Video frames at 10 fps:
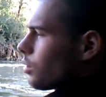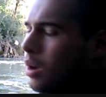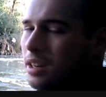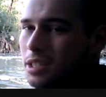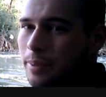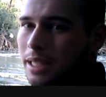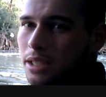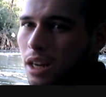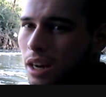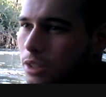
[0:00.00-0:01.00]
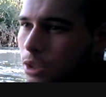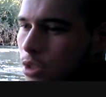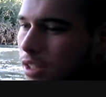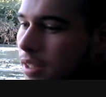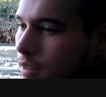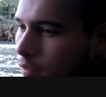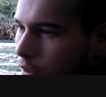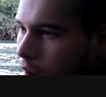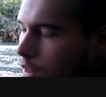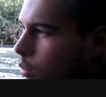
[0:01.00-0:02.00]
so the water's been dark. Usually in
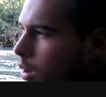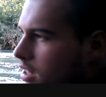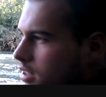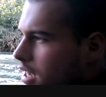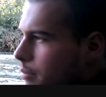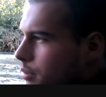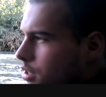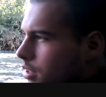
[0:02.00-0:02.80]
the fall the water